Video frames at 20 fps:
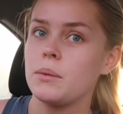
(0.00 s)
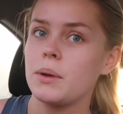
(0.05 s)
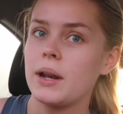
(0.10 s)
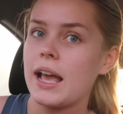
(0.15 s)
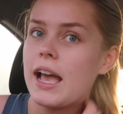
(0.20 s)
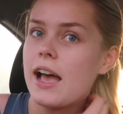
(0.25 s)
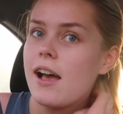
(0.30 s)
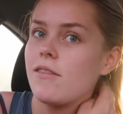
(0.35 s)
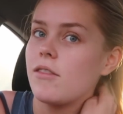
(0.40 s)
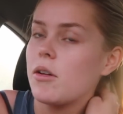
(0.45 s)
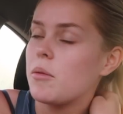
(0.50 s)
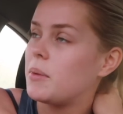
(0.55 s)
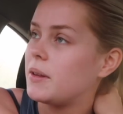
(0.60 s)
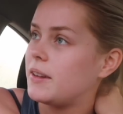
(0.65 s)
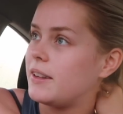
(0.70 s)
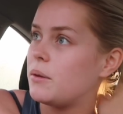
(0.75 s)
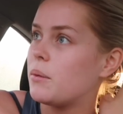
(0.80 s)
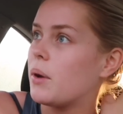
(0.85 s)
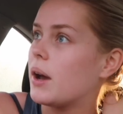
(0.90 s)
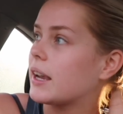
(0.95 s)
when I have a
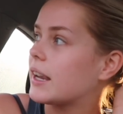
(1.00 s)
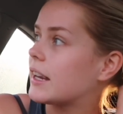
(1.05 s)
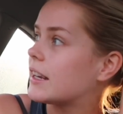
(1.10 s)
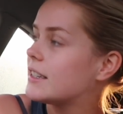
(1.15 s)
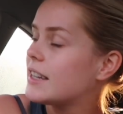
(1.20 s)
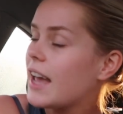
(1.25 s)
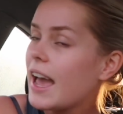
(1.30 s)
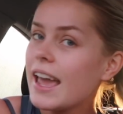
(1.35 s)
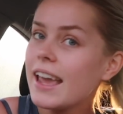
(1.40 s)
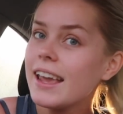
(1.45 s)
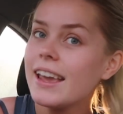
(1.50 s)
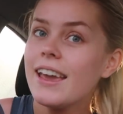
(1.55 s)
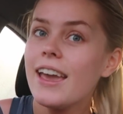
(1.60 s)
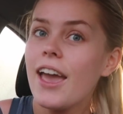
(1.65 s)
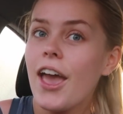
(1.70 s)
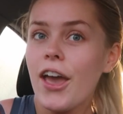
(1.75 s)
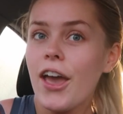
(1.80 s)
busy working day.